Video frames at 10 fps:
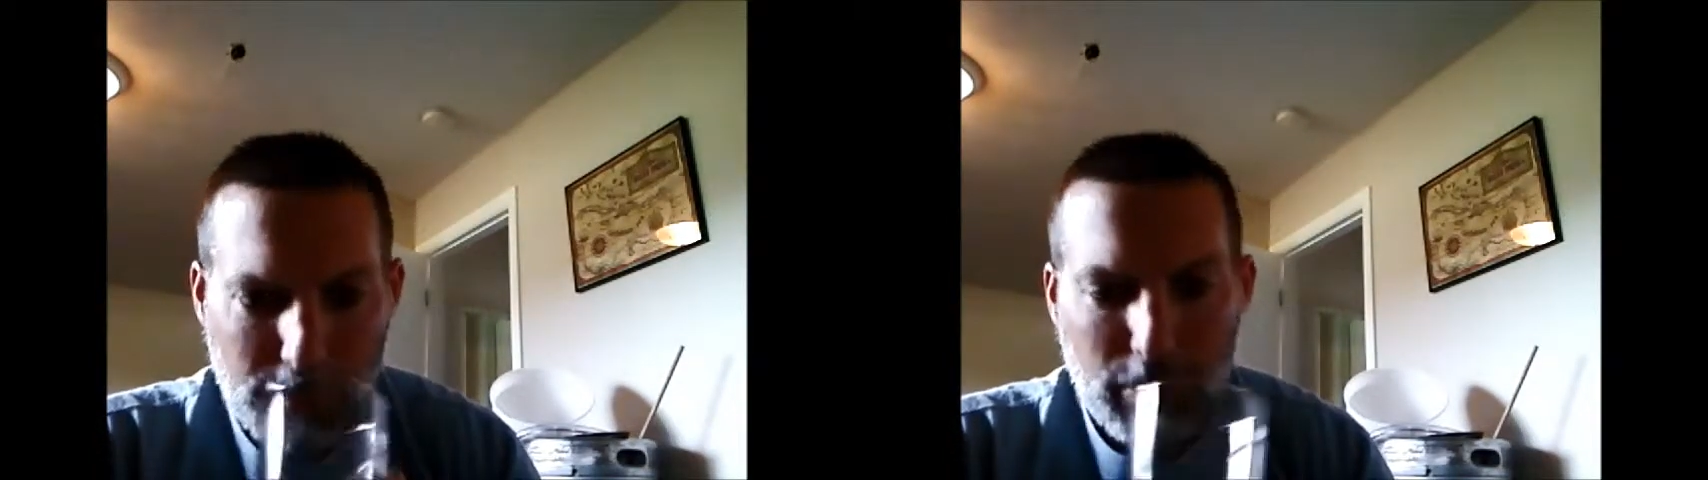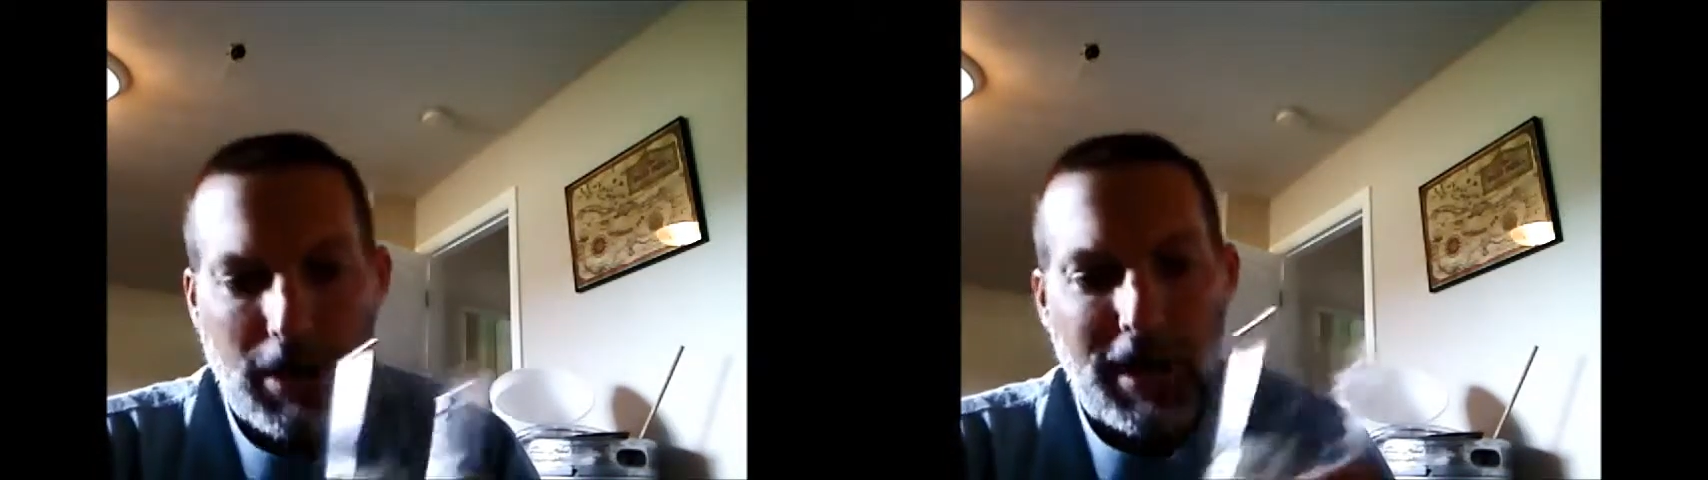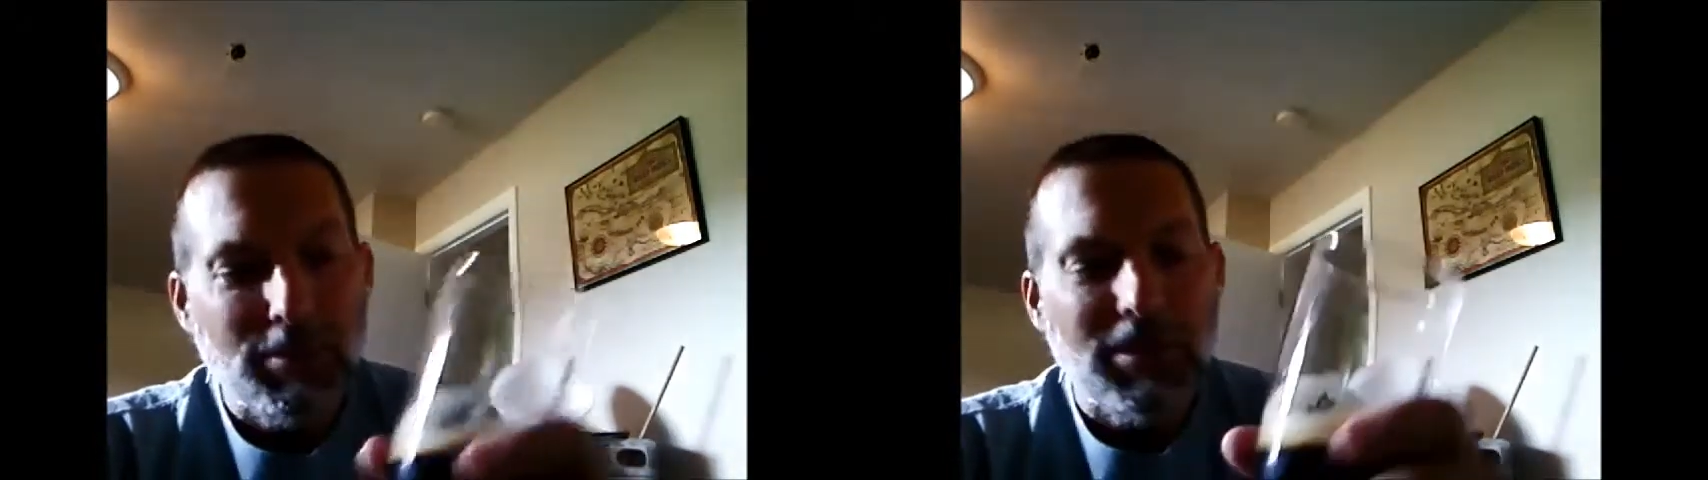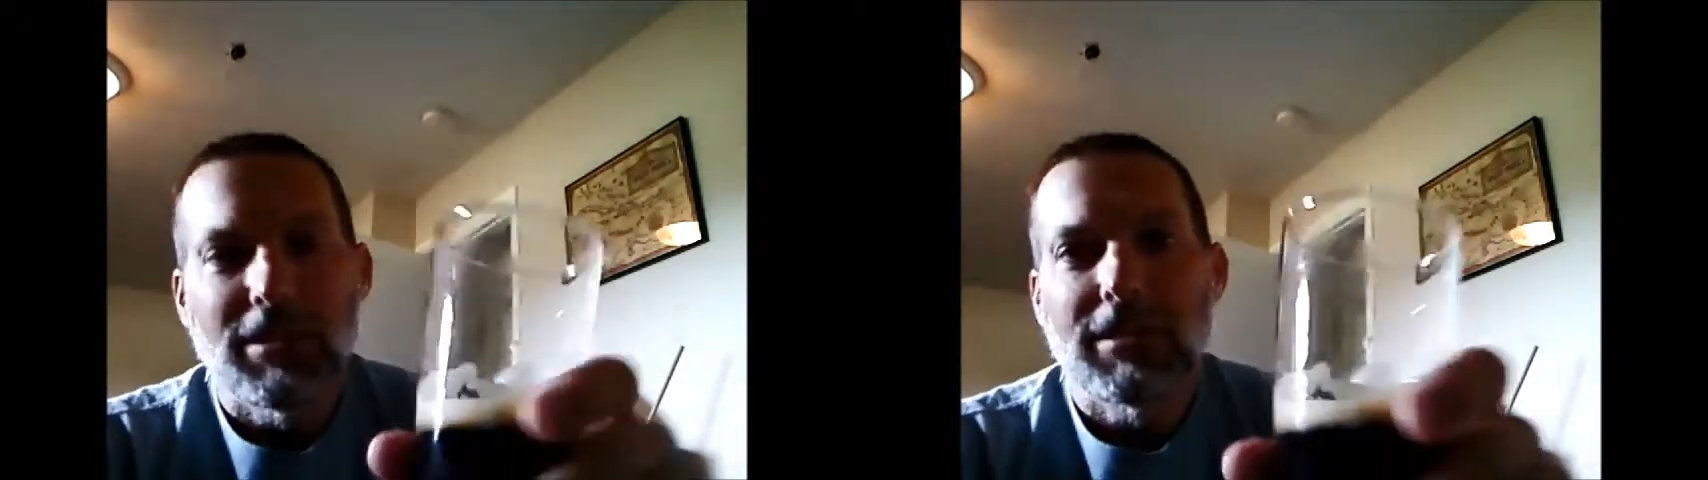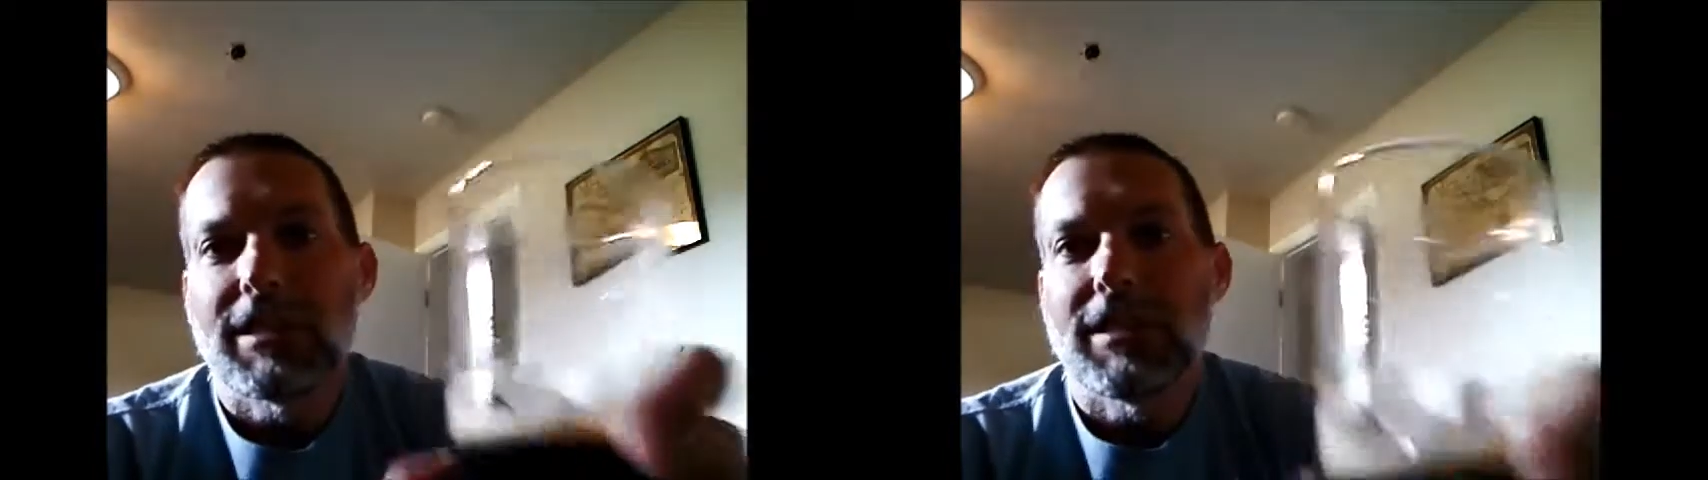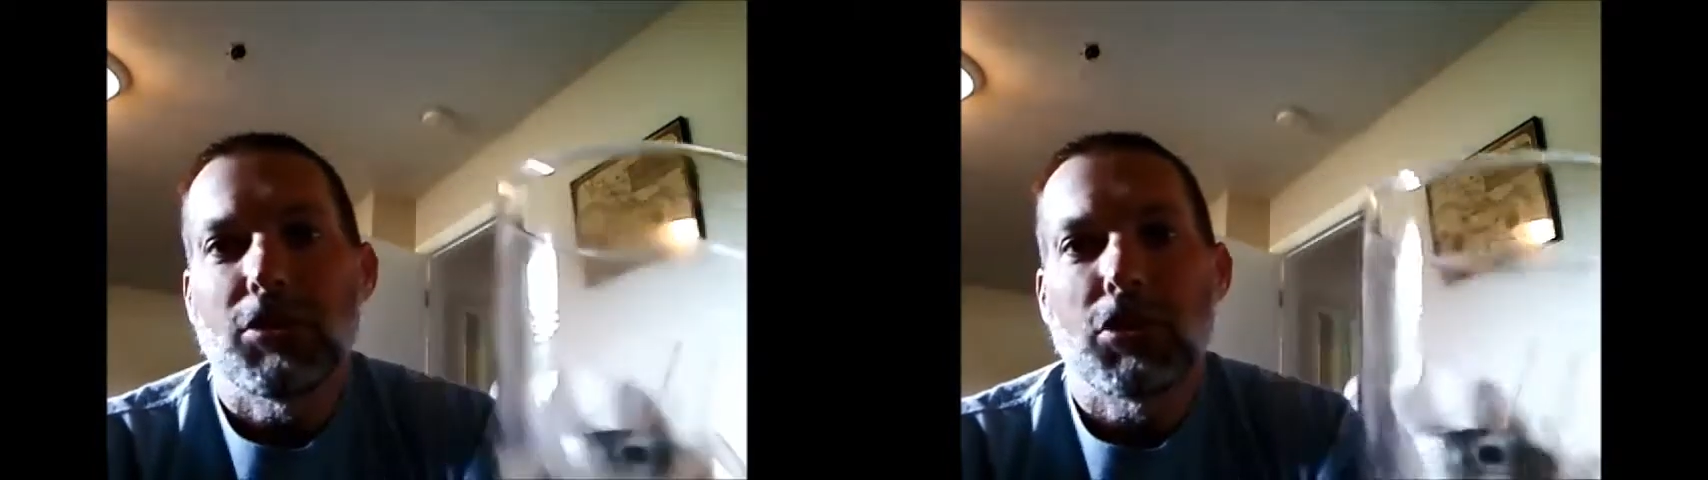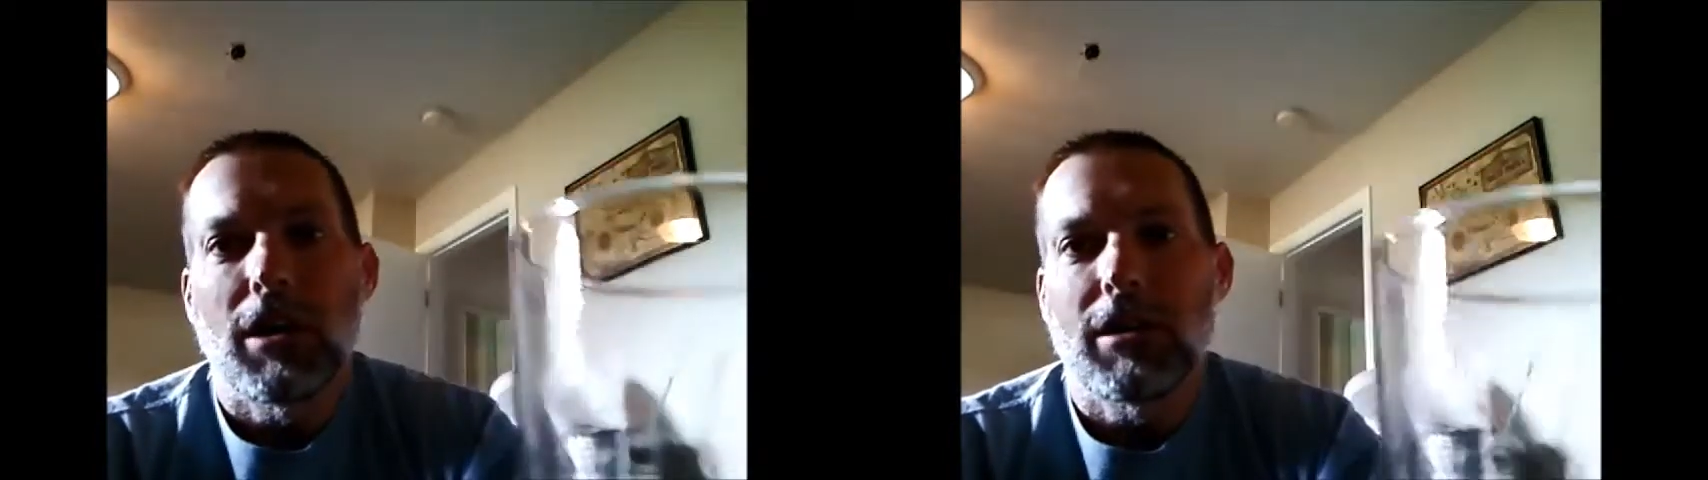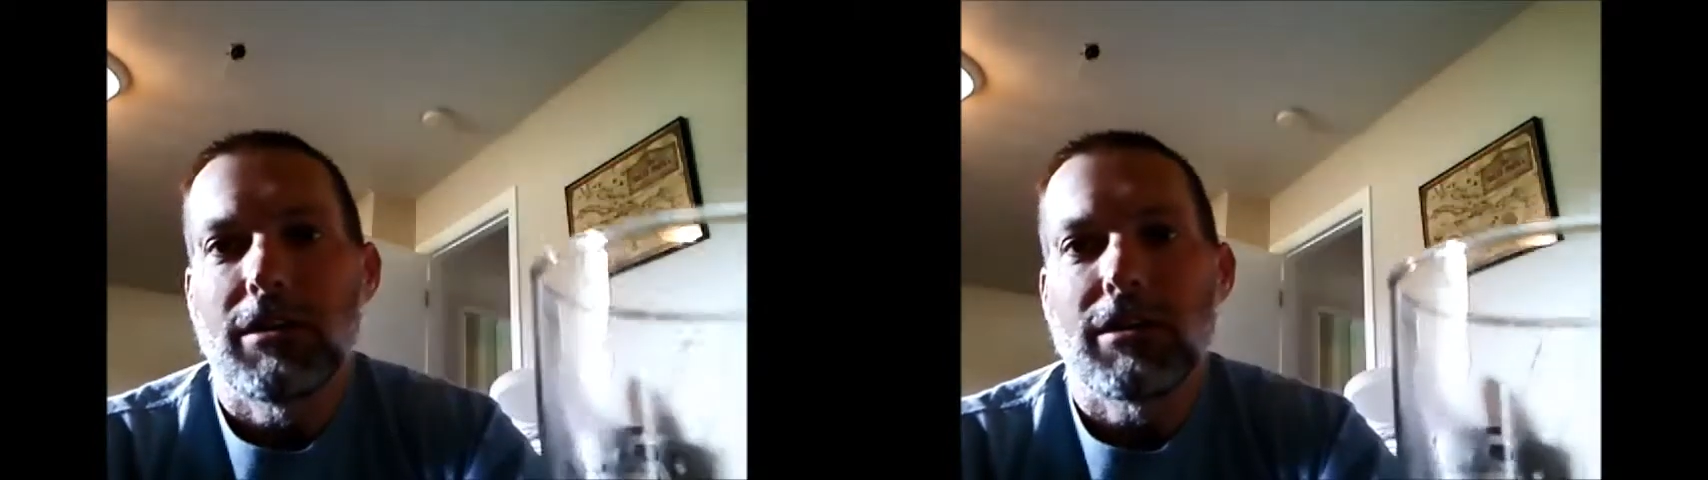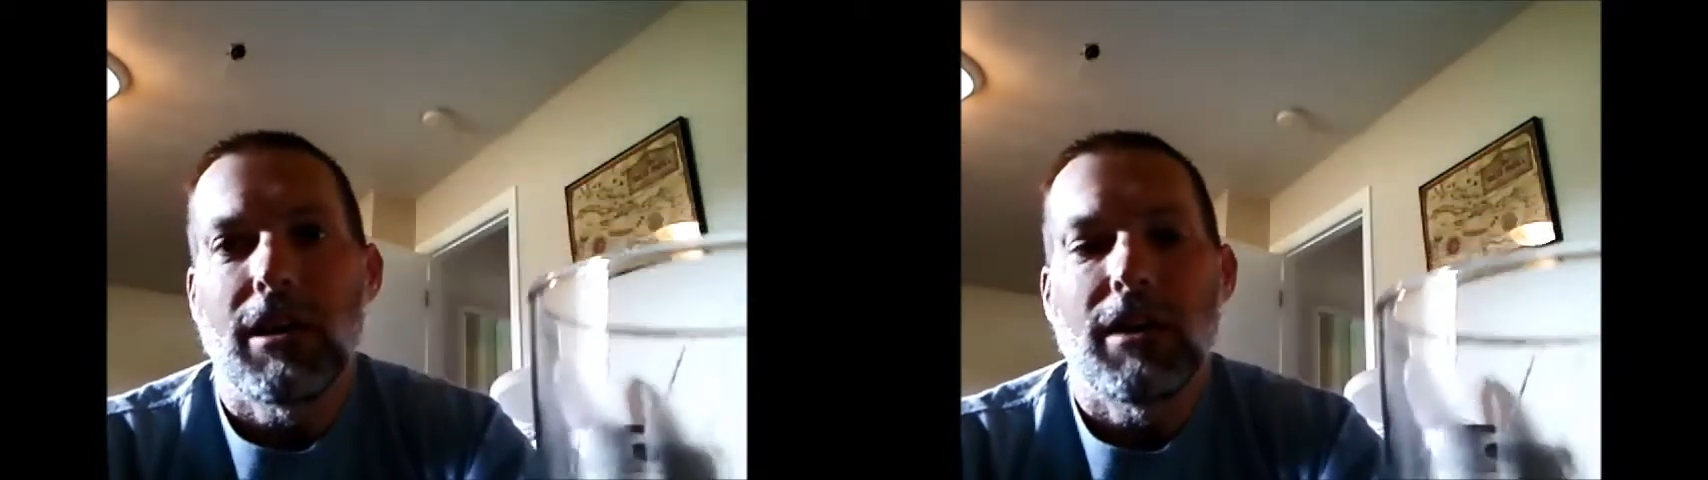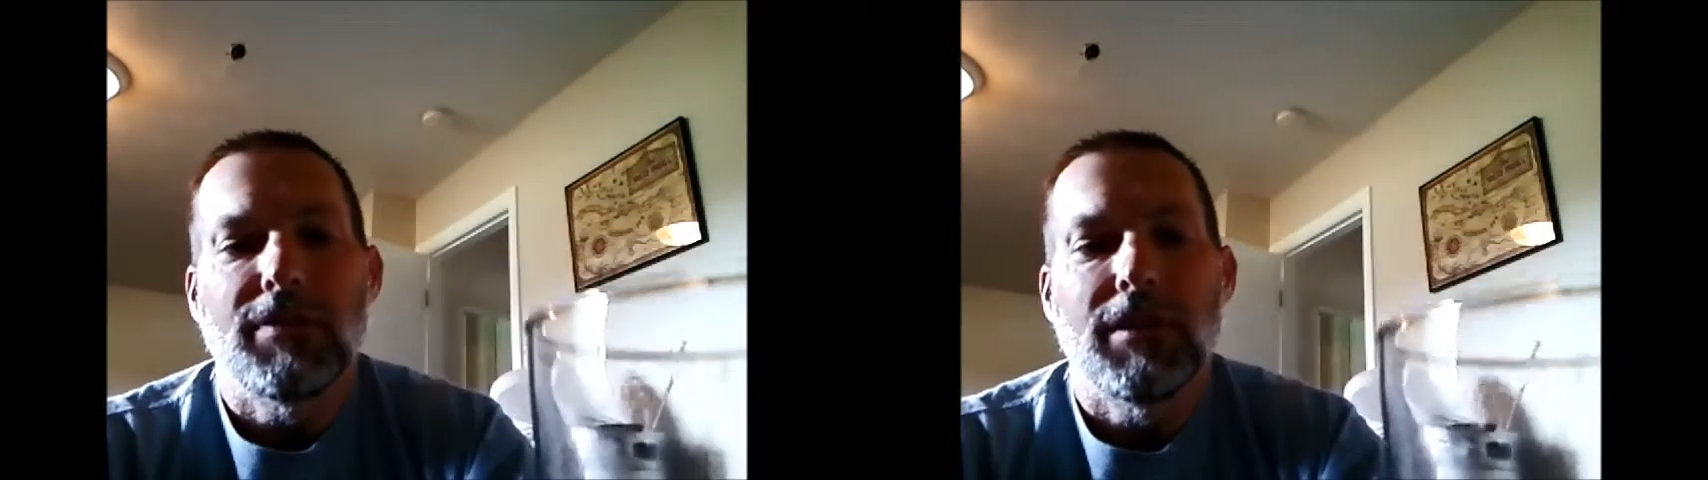but I'm still getting chocolate and
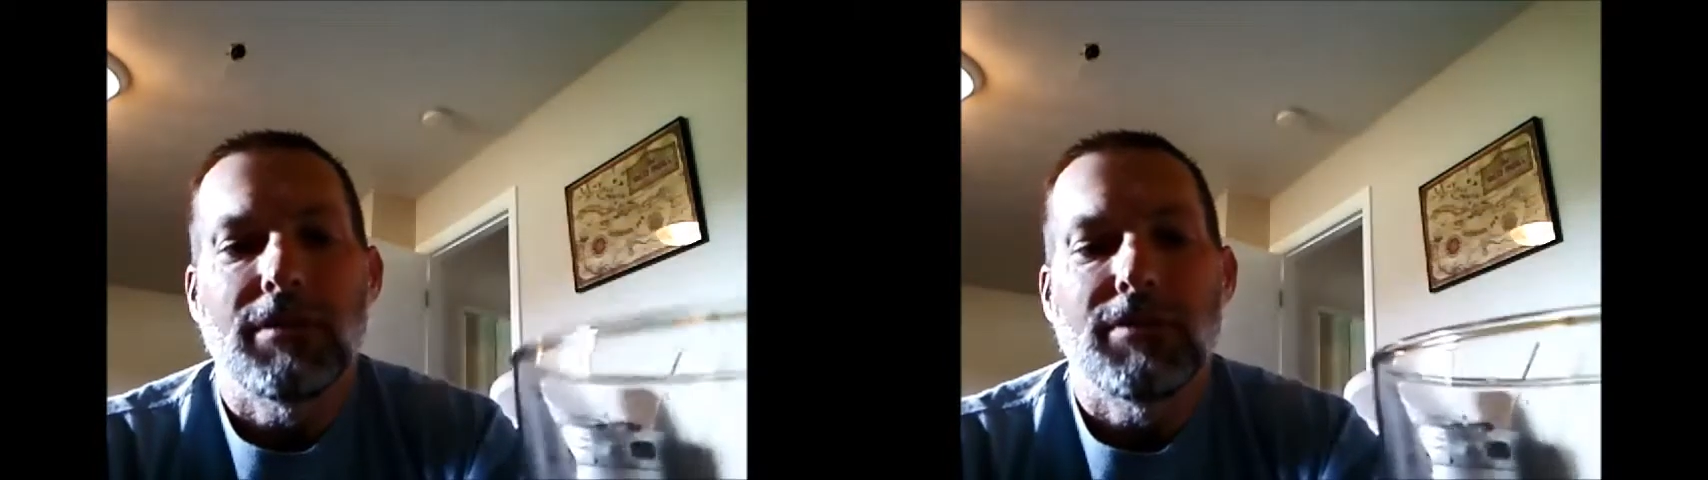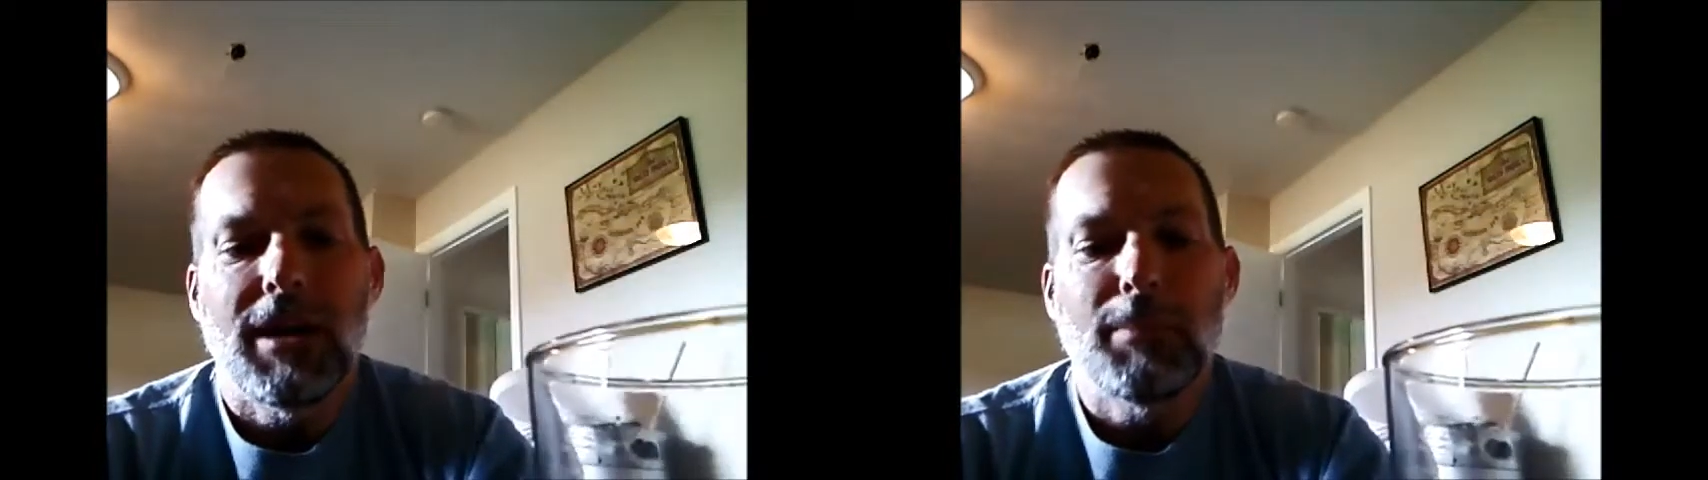coffee out of it.